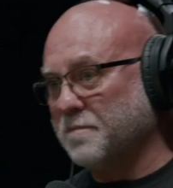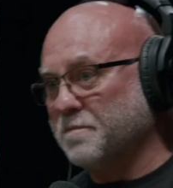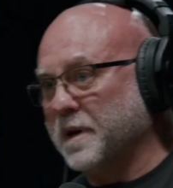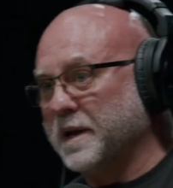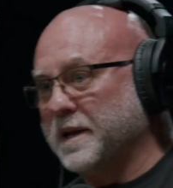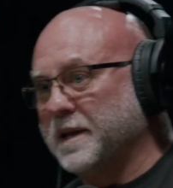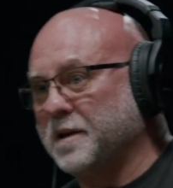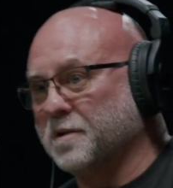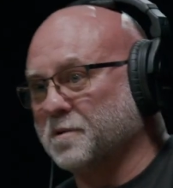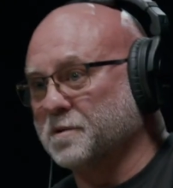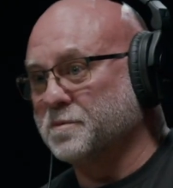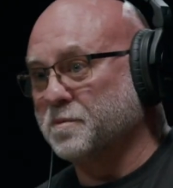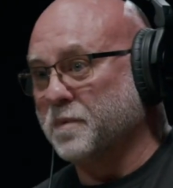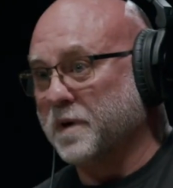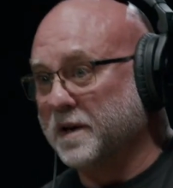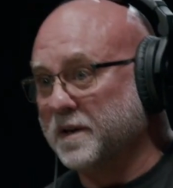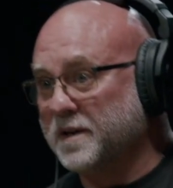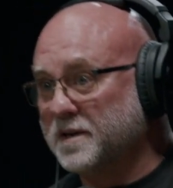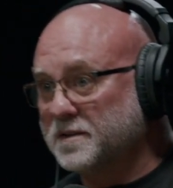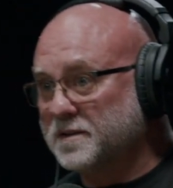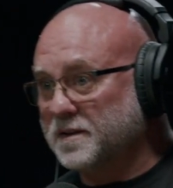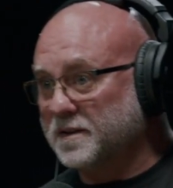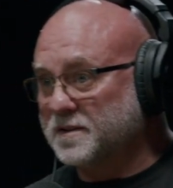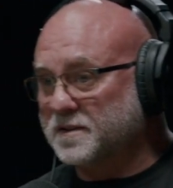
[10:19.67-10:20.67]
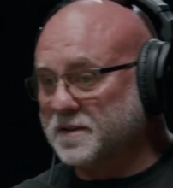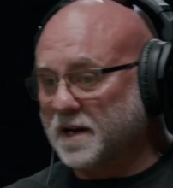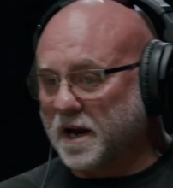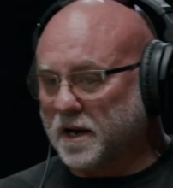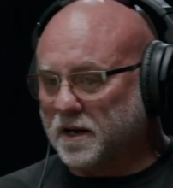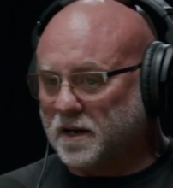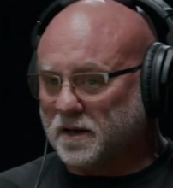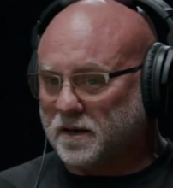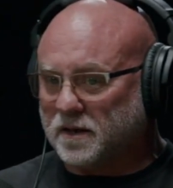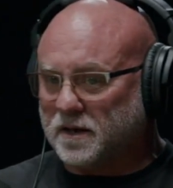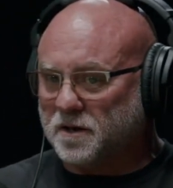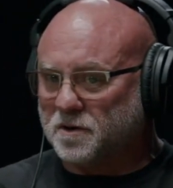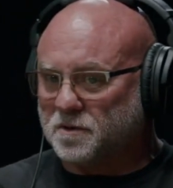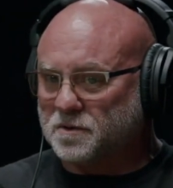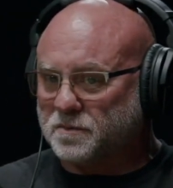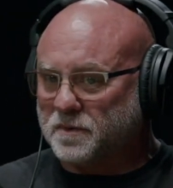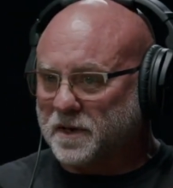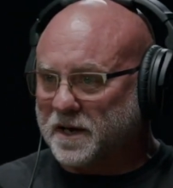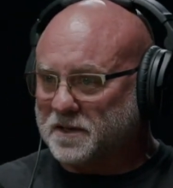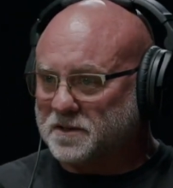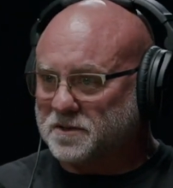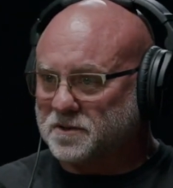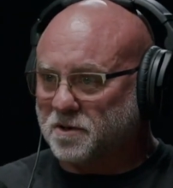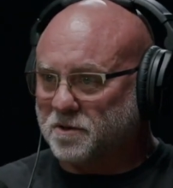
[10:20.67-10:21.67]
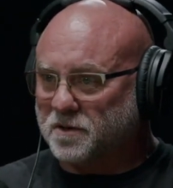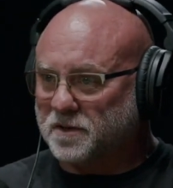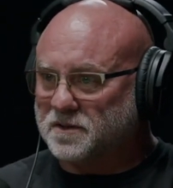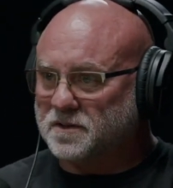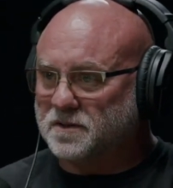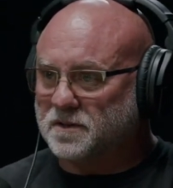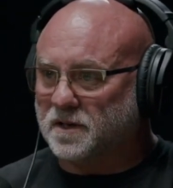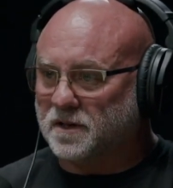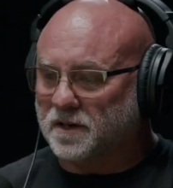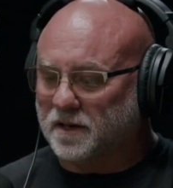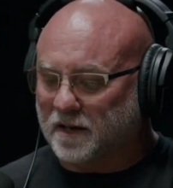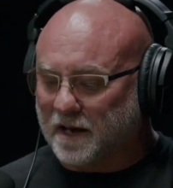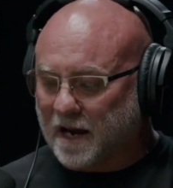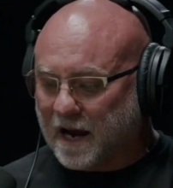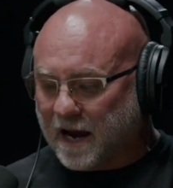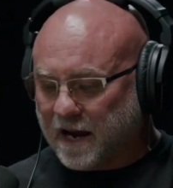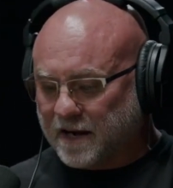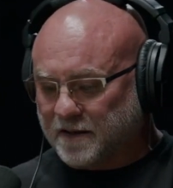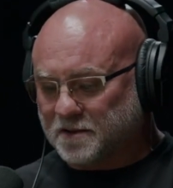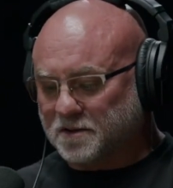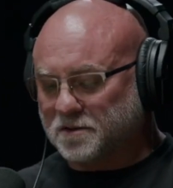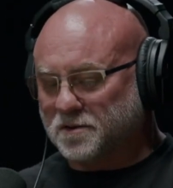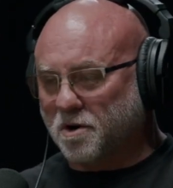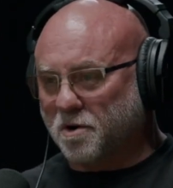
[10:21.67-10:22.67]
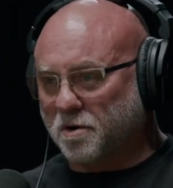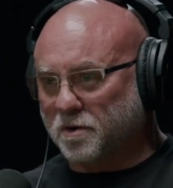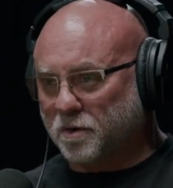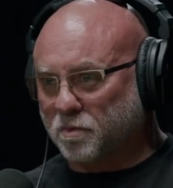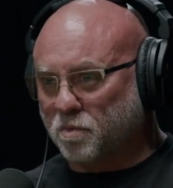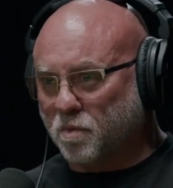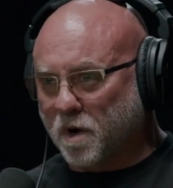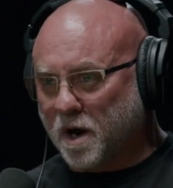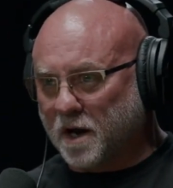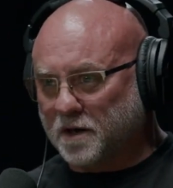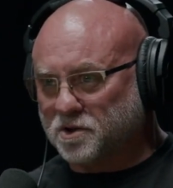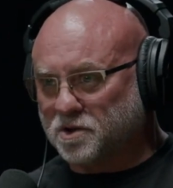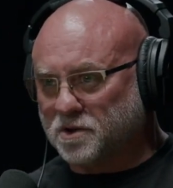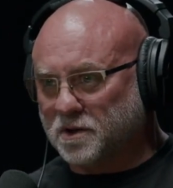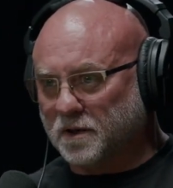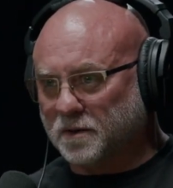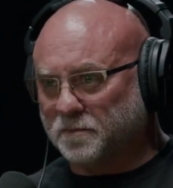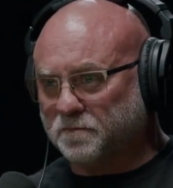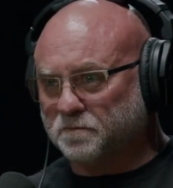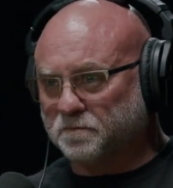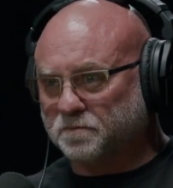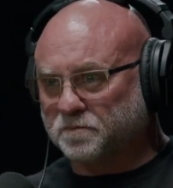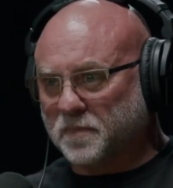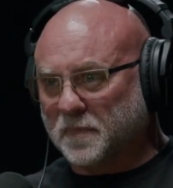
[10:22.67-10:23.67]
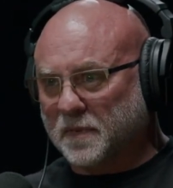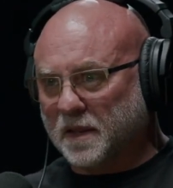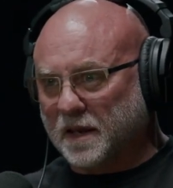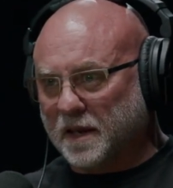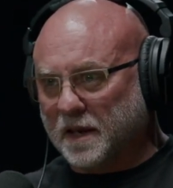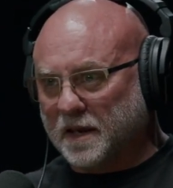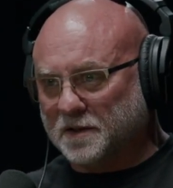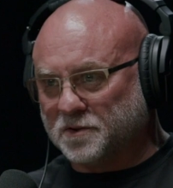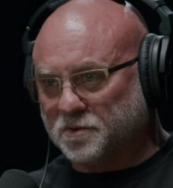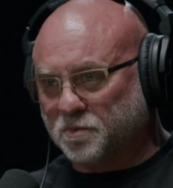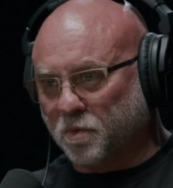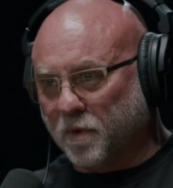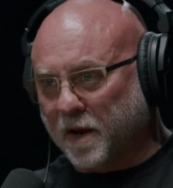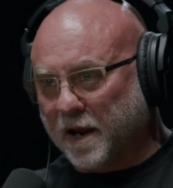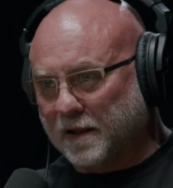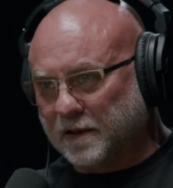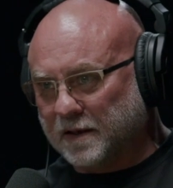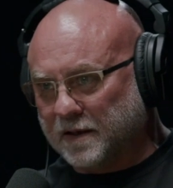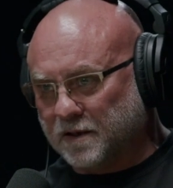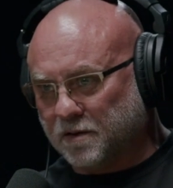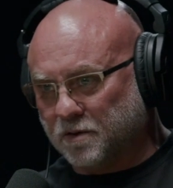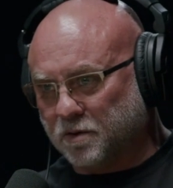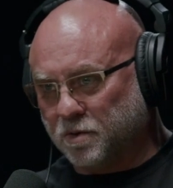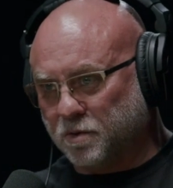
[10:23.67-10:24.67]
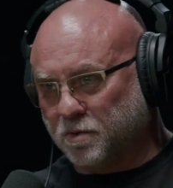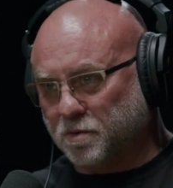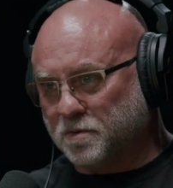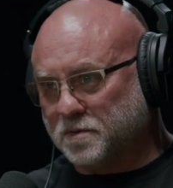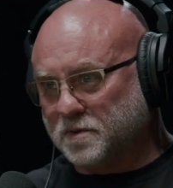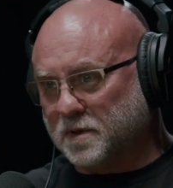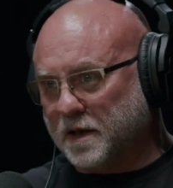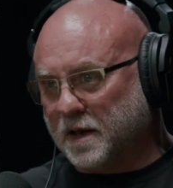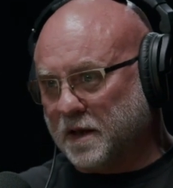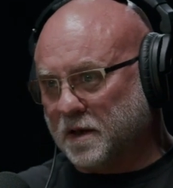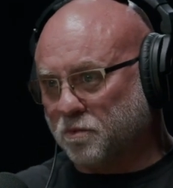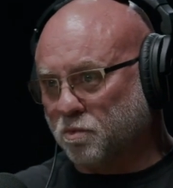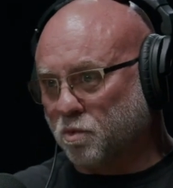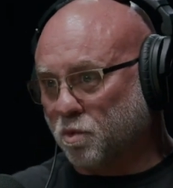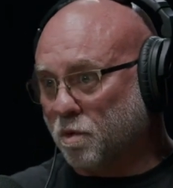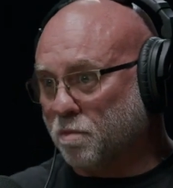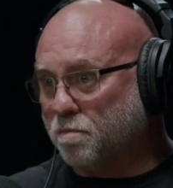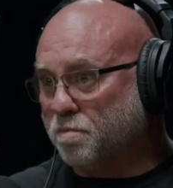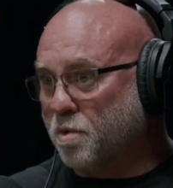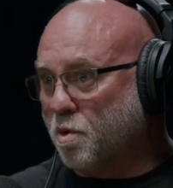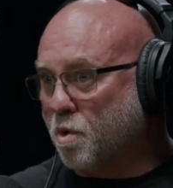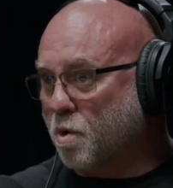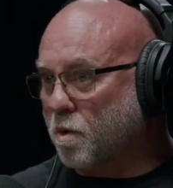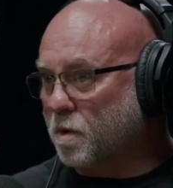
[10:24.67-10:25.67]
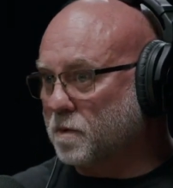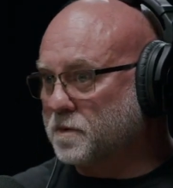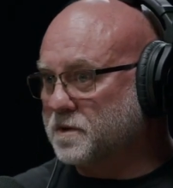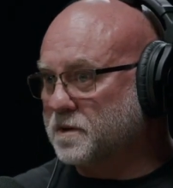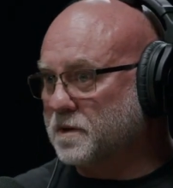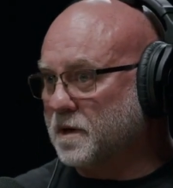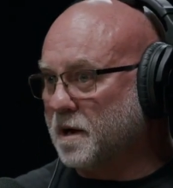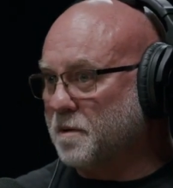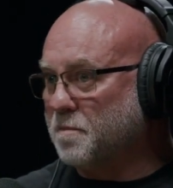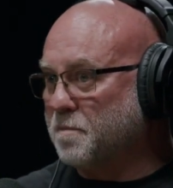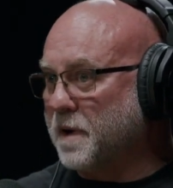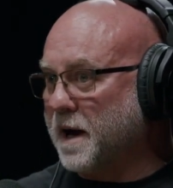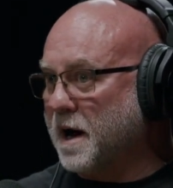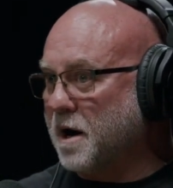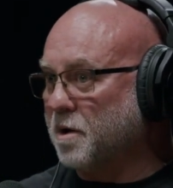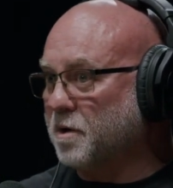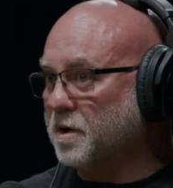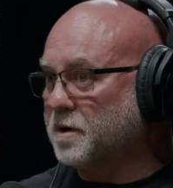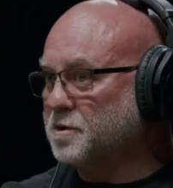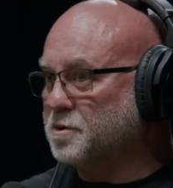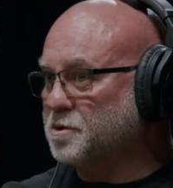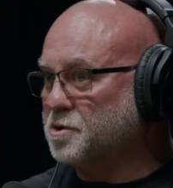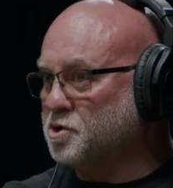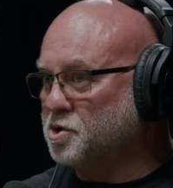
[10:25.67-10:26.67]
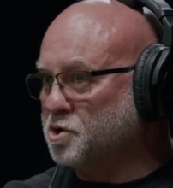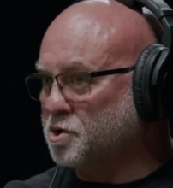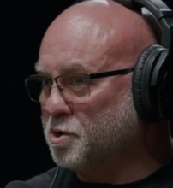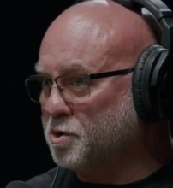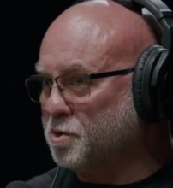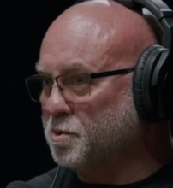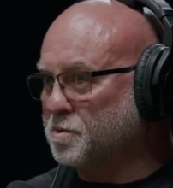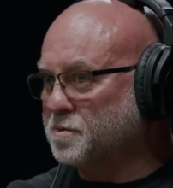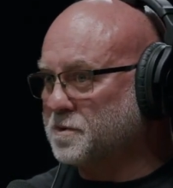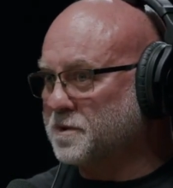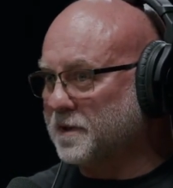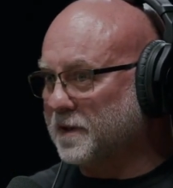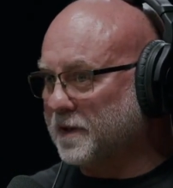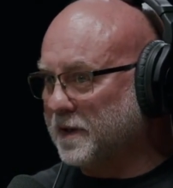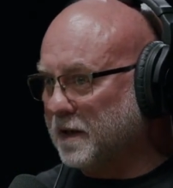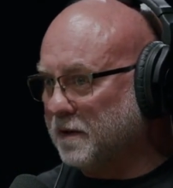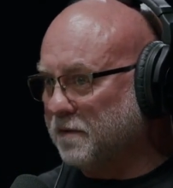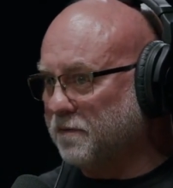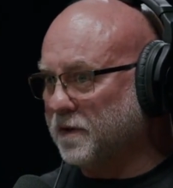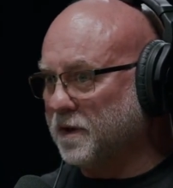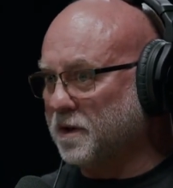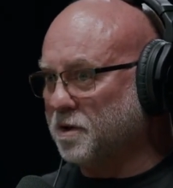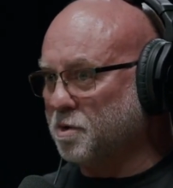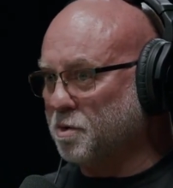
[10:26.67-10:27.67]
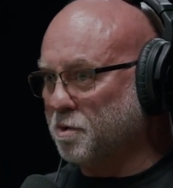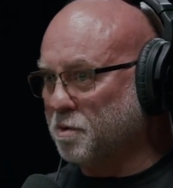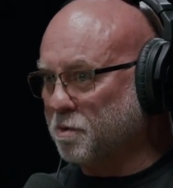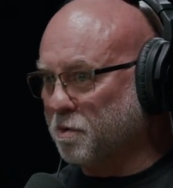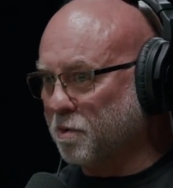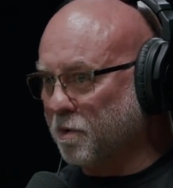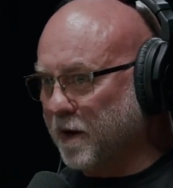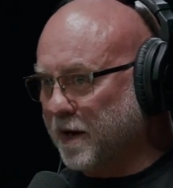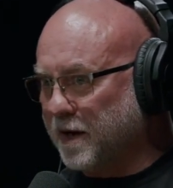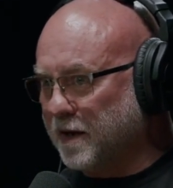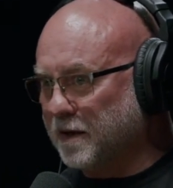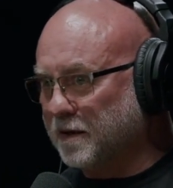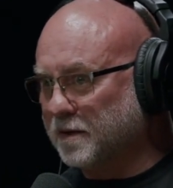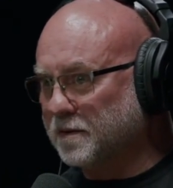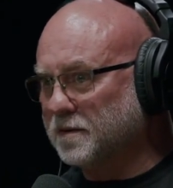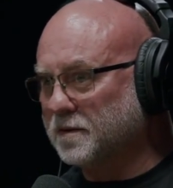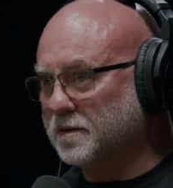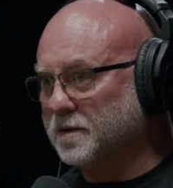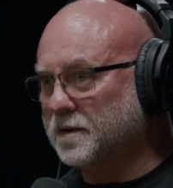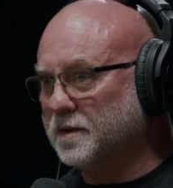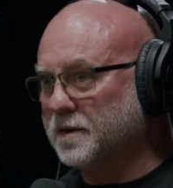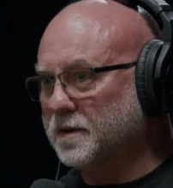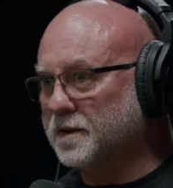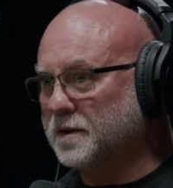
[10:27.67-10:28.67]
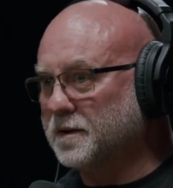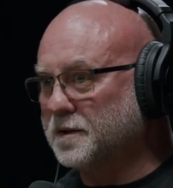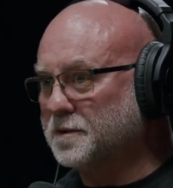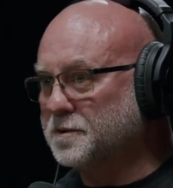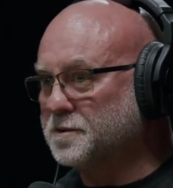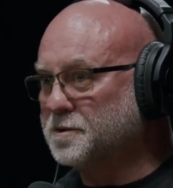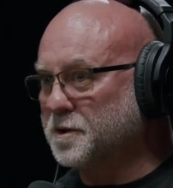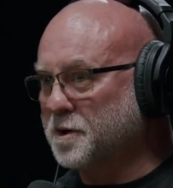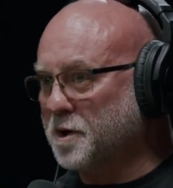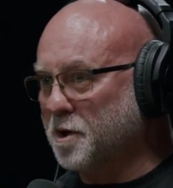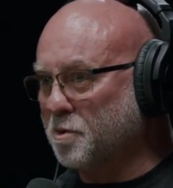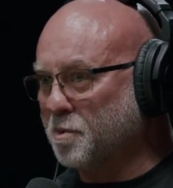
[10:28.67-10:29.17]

But here's what is exciting, and here's what I started sending. I started watching Israeli news and reports about Jews leaving Ukraine to go